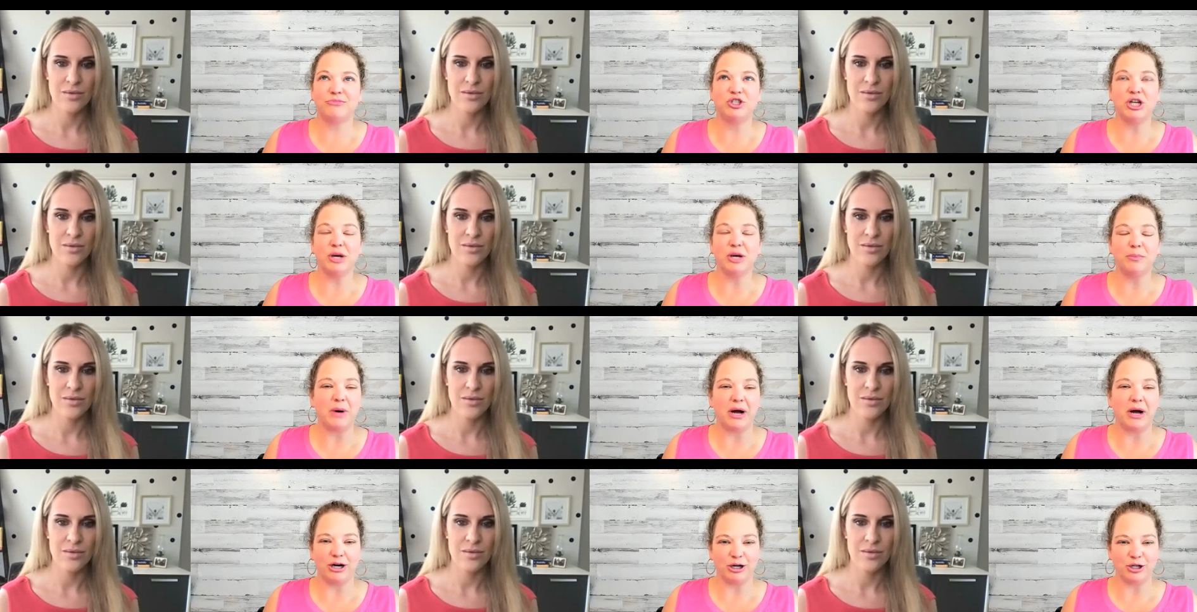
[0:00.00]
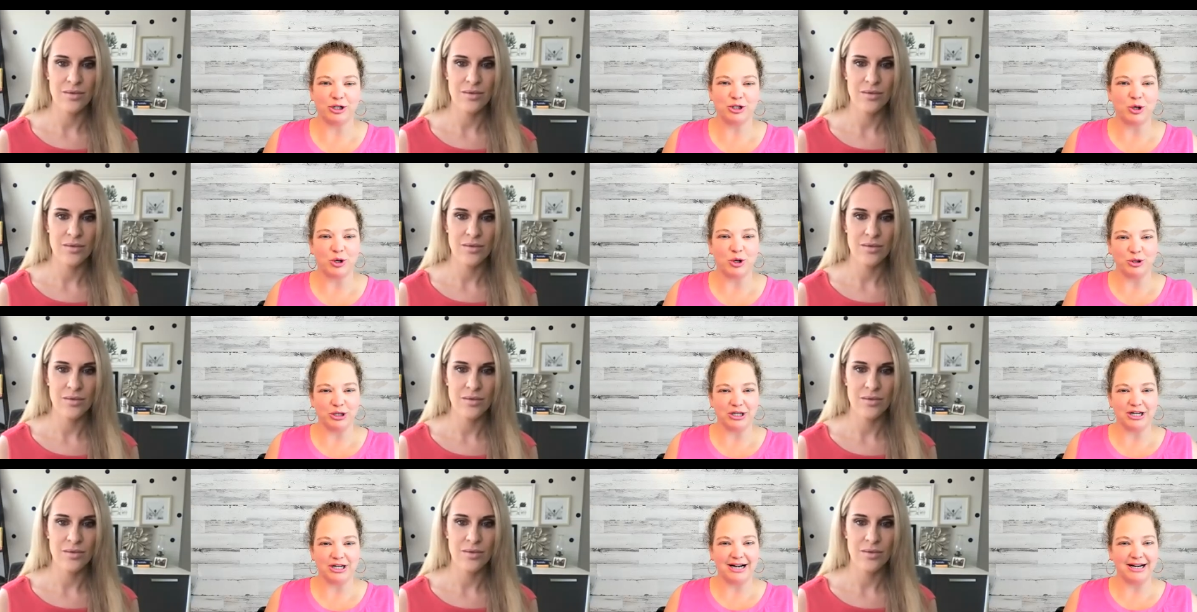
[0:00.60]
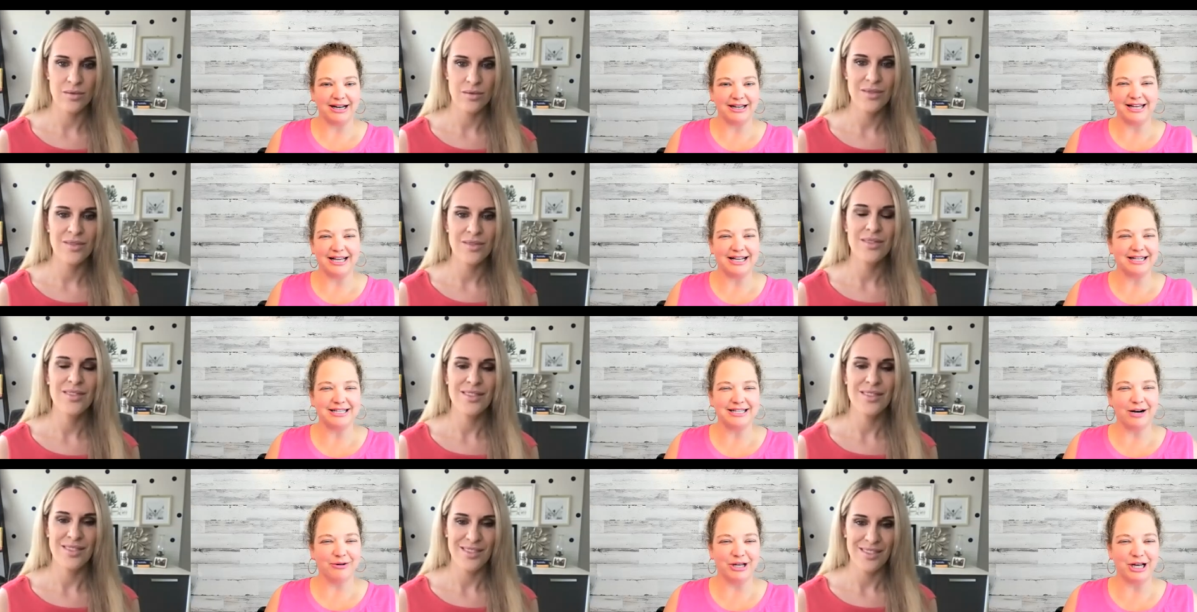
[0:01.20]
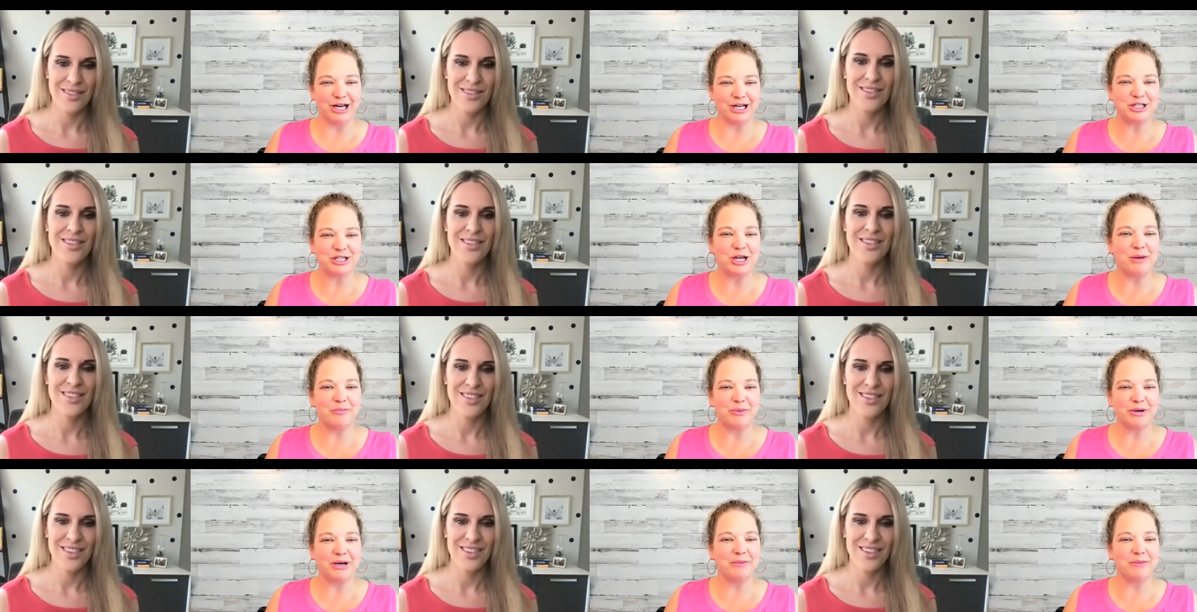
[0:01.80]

Speaker 1: chip on our shoulder kind of thing, it's not really a chip,